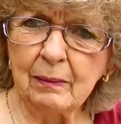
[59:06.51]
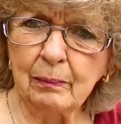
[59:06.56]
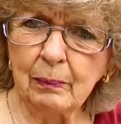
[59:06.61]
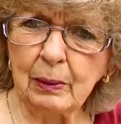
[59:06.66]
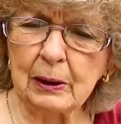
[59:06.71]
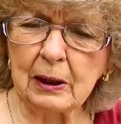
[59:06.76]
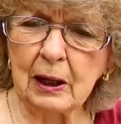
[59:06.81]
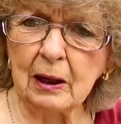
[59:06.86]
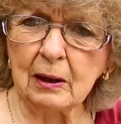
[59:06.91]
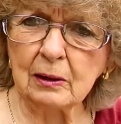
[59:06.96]

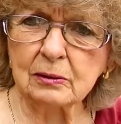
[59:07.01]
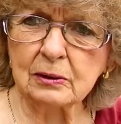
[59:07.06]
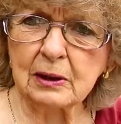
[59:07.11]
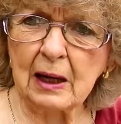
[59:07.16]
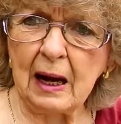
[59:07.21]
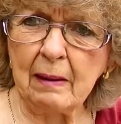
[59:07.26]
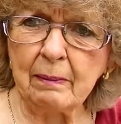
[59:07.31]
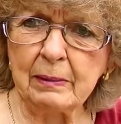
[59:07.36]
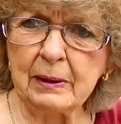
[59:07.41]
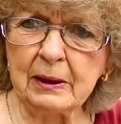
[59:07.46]
because
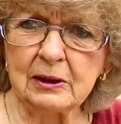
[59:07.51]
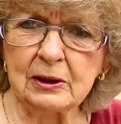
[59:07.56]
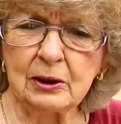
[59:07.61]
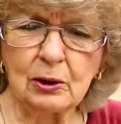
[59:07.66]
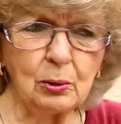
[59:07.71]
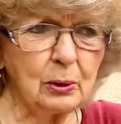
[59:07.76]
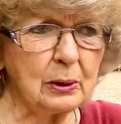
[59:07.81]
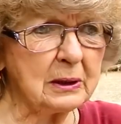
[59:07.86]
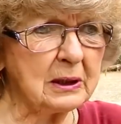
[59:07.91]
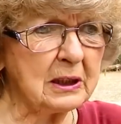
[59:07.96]
I've been
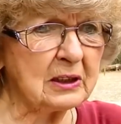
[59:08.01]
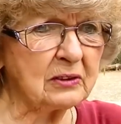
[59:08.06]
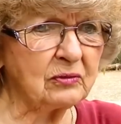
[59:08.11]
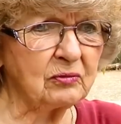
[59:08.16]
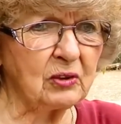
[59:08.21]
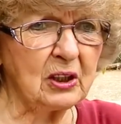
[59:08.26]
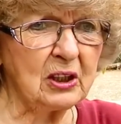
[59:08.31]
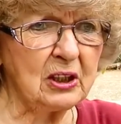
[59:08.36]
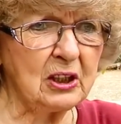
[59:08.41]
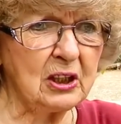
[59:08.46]
doing this
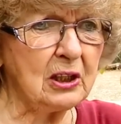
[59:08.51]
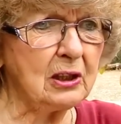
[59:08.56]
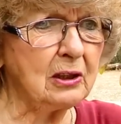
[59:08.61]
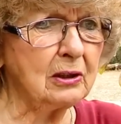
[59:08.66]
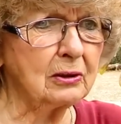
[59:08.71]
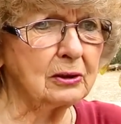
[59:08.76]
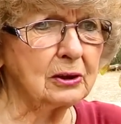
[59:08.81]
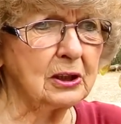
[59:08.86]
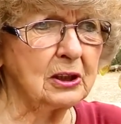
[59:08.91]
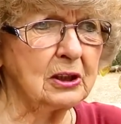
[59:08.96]
for
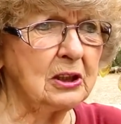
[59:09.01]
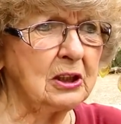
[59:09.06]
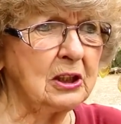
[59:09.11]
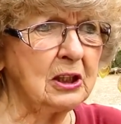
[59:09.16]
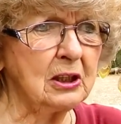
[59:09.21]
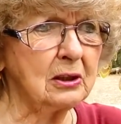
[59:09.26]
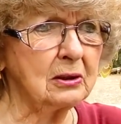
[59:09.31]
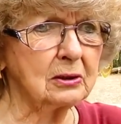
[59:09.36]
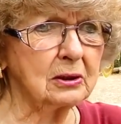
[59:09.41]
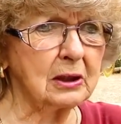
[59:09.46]
years and
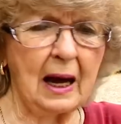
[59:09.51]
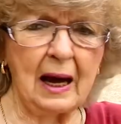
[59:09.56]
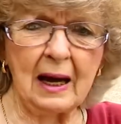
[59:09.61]
years.